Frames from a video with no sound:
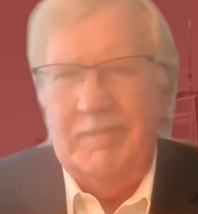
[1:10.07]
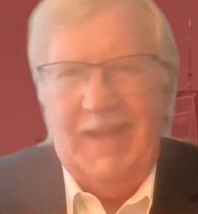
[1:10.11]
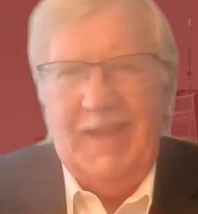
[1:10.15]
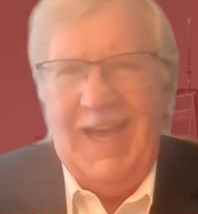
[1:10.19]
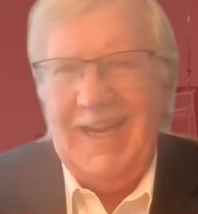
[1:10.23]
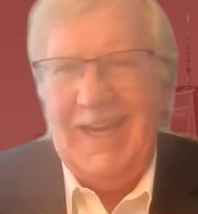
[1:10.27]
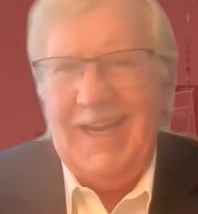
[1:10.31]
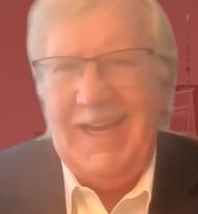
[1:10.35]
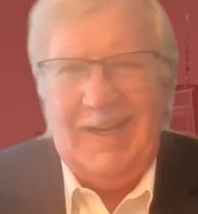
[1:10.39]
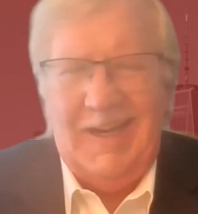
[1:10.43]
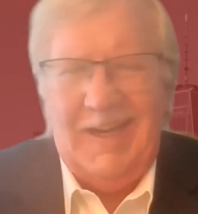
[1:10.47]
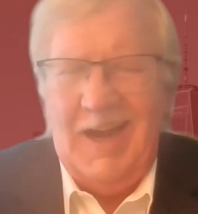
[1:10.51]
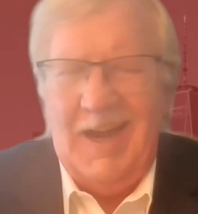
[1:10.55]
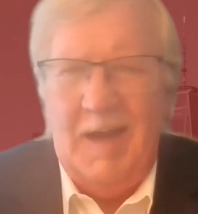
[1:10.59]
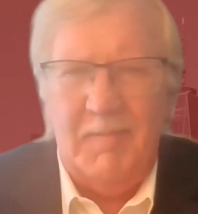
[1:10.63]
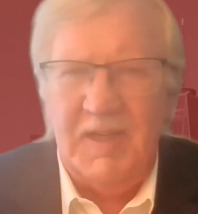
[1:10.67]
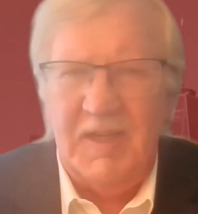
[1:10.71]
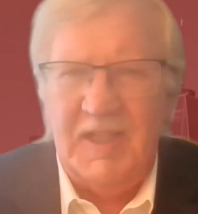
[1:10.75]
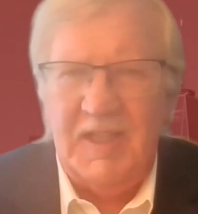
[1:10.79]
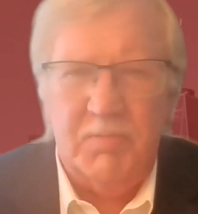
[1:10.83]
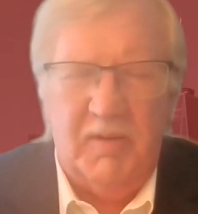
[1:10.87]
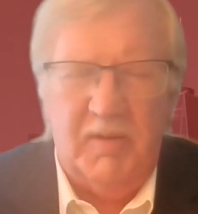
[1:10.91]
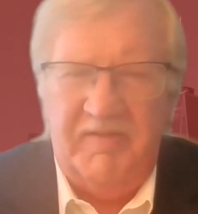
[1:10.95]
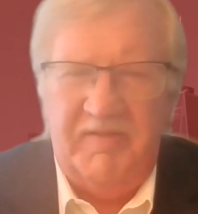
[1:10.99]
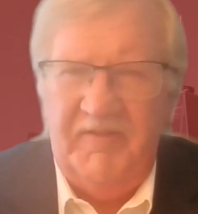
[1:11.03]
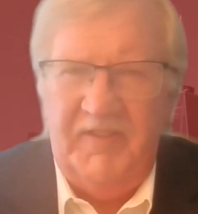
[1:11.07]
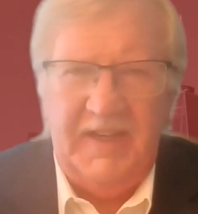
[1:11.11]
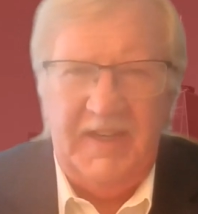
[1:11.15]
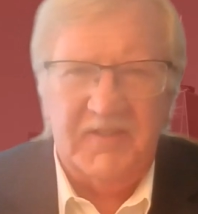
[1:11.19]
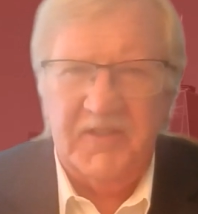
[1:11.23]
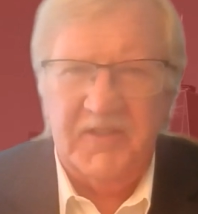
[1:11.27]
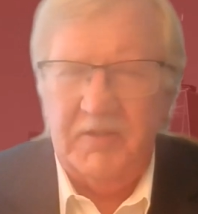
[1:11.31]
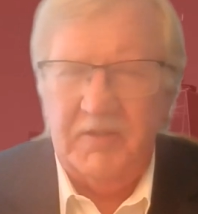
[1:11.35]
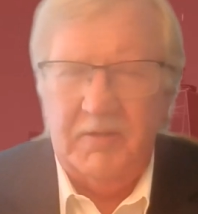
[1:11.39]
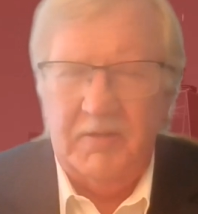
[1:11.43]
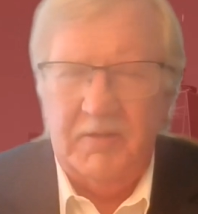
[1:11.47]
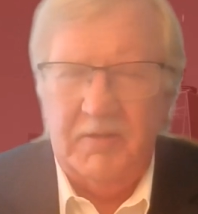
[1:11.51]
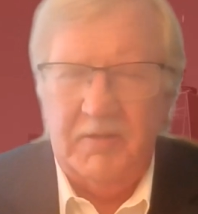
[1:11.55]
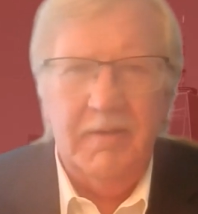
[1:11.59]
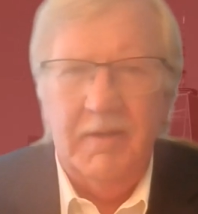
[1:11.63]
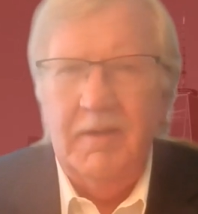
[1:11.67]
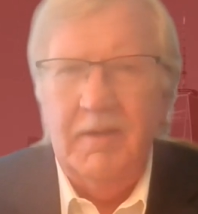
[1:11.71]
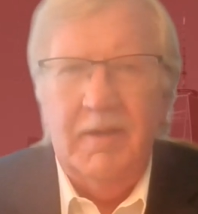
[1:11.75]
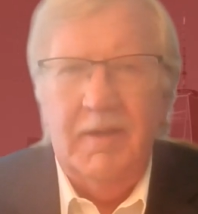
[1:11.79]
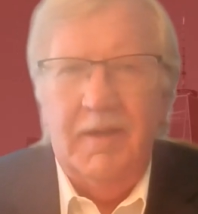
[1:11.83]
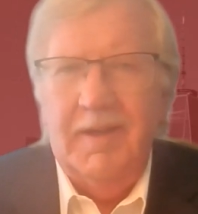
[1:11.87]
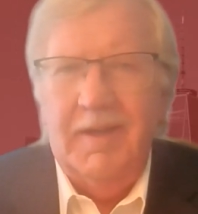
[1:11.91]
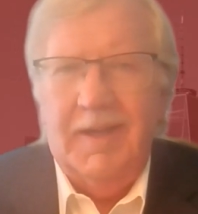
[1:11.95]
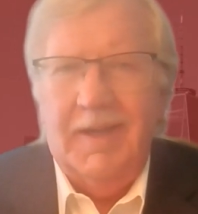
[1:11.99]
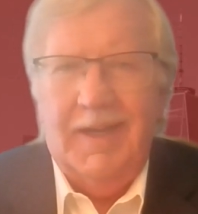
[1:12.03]
economics professor,
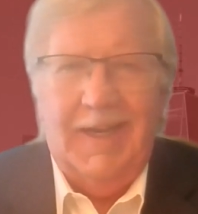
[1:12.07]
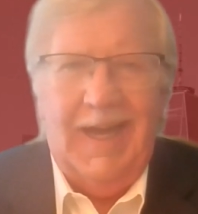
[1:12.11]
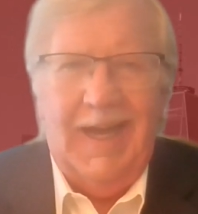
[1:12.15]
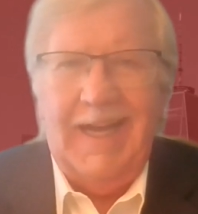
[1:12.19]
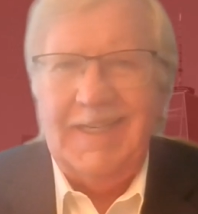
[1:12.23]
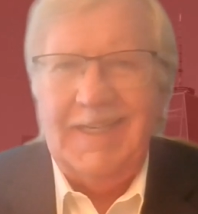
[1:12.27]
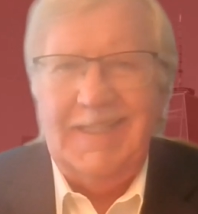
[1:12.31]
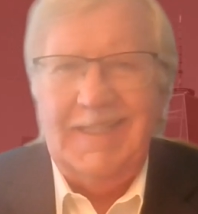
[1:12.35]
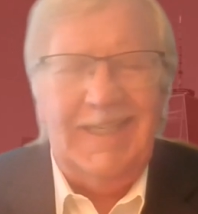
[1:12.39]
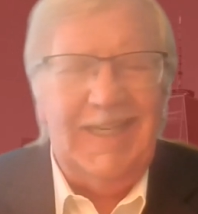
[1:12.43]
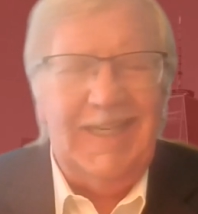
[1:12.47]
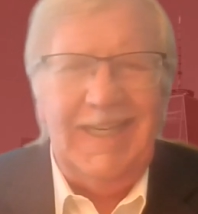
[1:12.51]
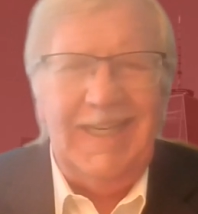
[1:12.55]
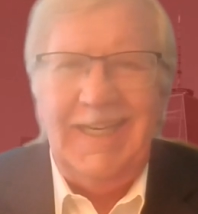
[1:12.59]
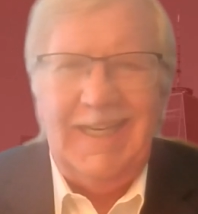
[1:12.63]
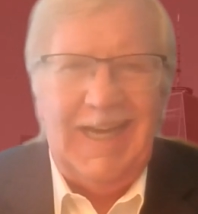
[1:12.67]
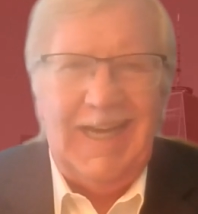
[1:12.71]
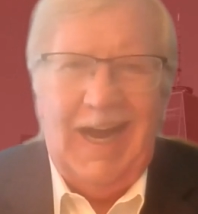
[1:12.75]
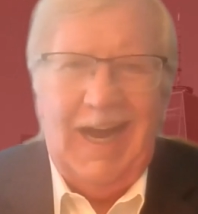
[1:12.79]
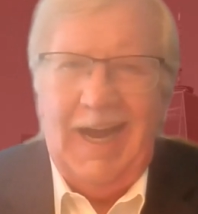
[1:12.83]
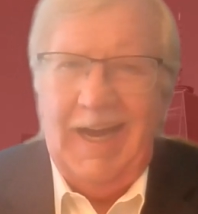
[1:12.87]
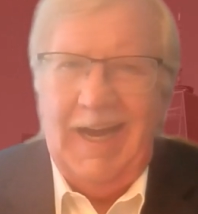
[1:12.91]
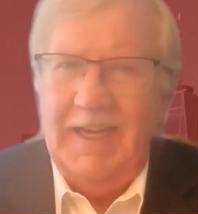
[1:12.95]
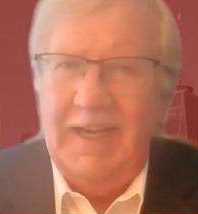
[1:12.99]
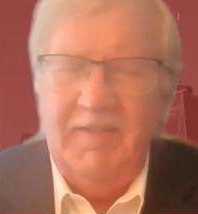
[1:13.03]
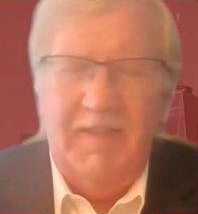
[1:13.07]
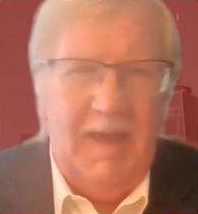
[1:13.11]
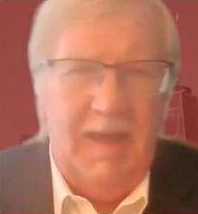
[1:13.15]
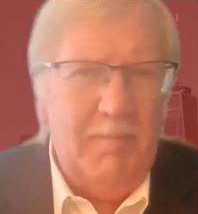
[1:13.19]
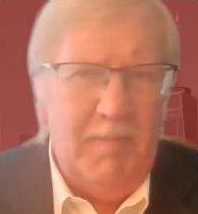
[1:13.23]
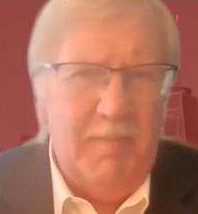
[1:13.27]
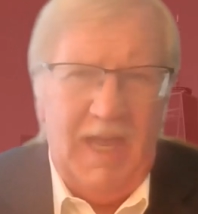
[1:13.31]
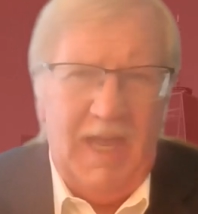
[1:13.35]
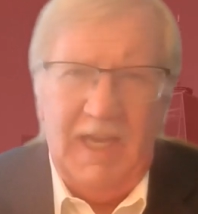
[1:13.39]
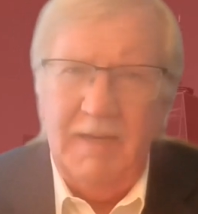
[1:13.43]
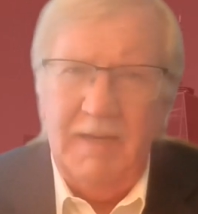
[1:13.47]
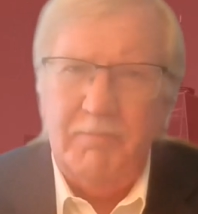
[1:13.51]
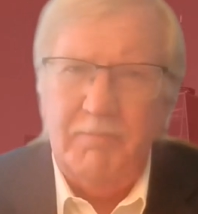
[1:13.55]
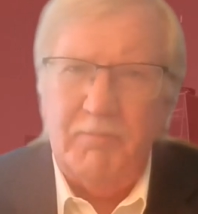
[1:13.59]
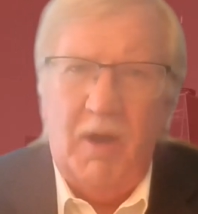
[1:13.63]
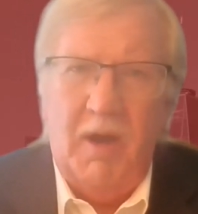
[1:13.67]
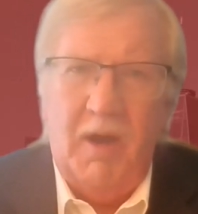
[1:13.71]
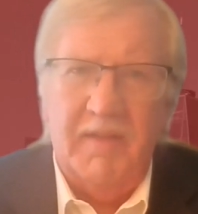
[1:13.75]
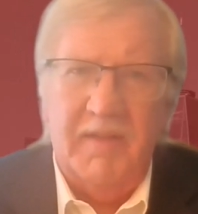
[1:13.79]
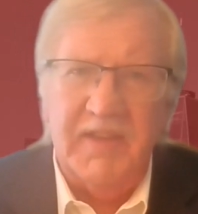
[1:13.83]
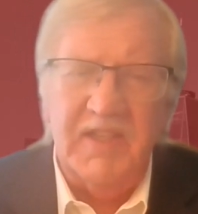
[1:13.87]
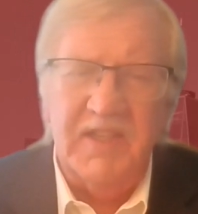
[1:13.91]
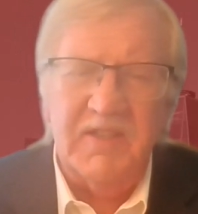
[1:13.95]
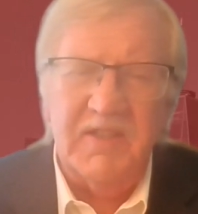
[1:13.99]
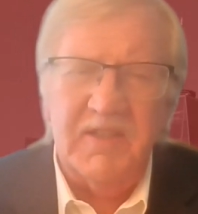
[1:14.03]
an IT guy, and they made up
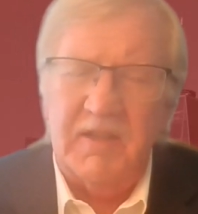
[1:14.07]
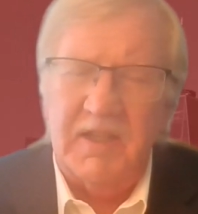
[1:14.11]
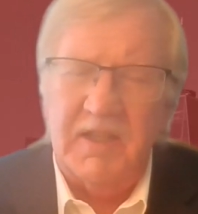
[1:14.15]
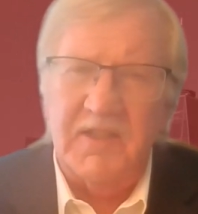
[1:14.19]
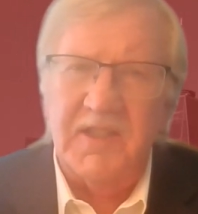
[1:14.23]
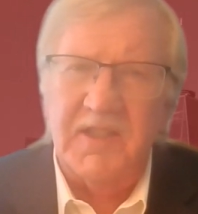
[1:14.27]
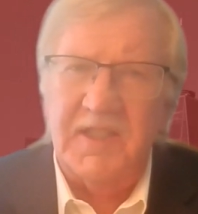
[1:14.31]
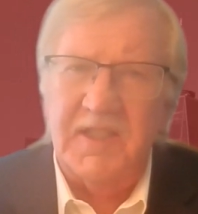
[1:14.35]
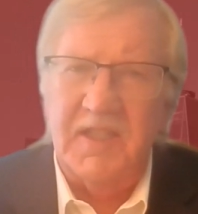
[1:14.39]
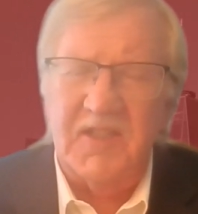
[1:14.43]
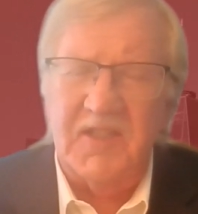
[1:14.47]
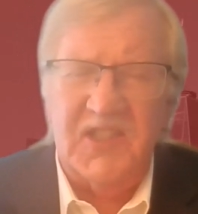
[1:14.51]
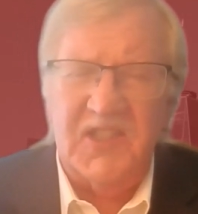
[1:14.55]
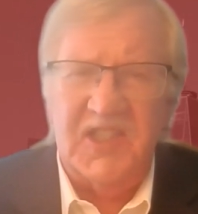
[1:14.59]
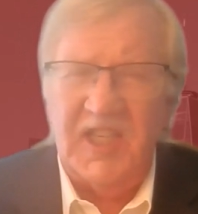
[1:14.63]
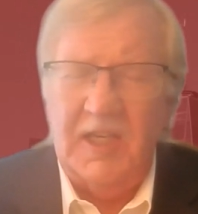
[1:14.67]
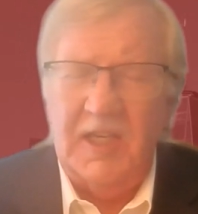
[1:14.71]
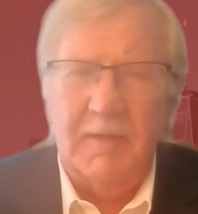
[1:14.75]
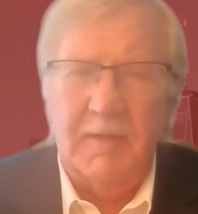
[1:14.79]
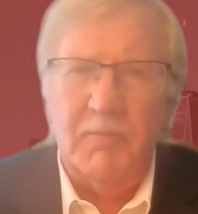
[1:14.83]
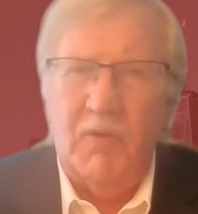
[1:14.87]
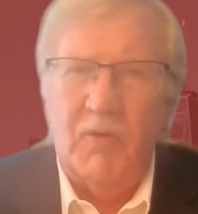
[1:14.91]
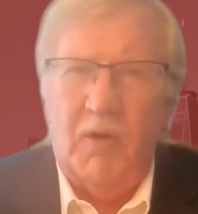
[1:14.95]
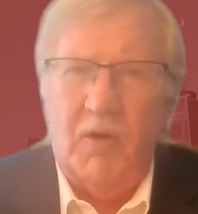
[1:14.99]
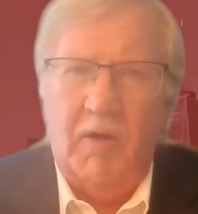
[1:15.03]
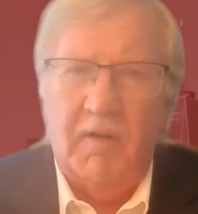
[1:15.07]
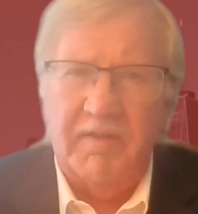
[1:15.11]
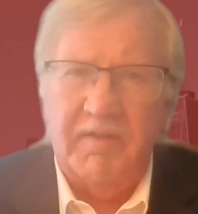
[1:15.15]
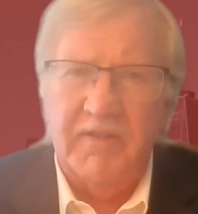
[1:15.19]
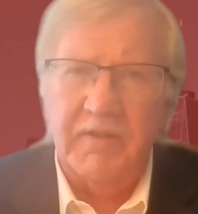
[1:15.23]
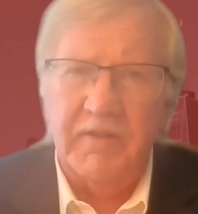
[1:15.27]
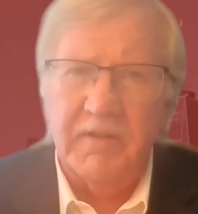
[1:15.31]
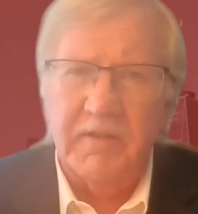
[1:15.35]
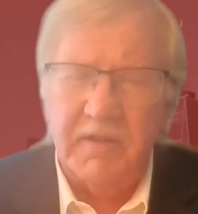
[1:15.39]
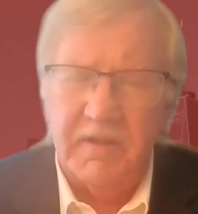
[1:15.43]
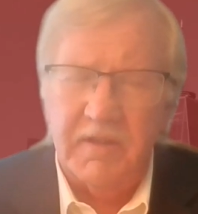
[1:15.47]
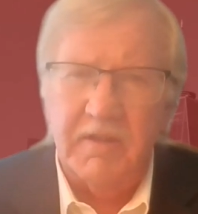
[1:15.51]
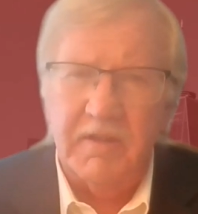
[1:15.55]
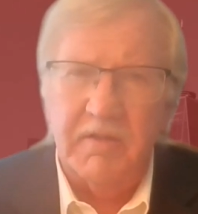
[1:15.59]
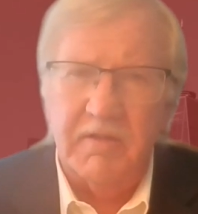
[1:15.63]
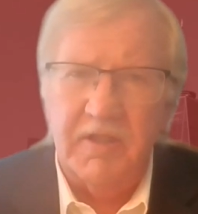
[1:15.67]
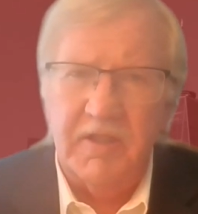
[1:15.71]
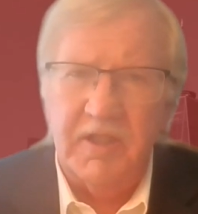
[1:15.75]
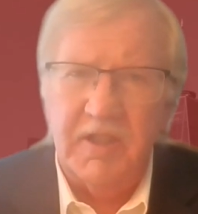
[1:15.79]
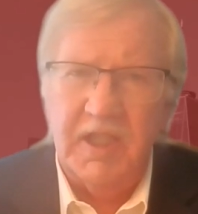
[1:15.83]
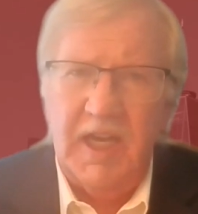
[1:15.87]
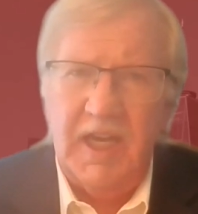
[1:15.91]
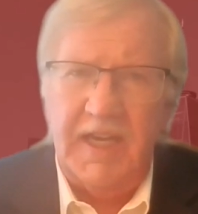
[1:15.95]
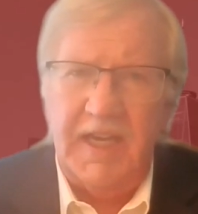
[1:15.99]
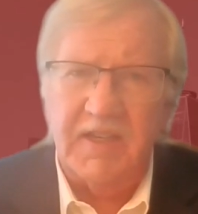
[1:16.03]
all these lists and sent them over to
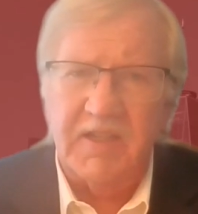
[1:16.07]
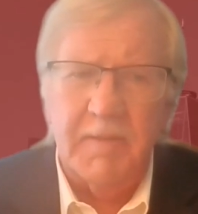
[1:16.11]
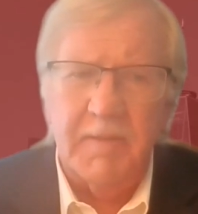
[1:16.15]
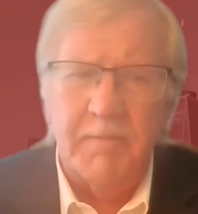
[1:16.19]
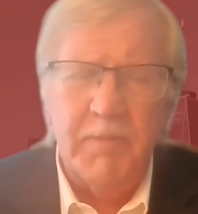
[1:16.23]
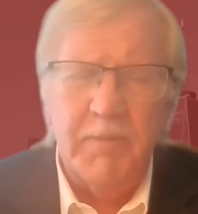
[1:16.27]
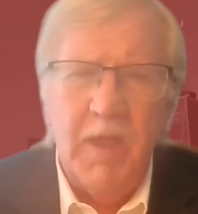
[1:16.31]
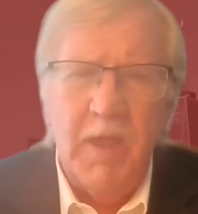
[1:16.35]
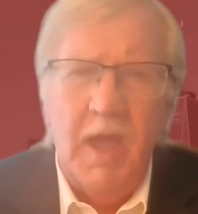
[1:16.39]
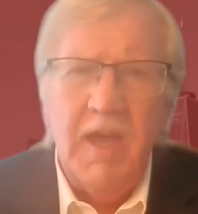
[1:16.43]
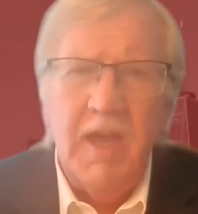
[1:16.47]
Chase.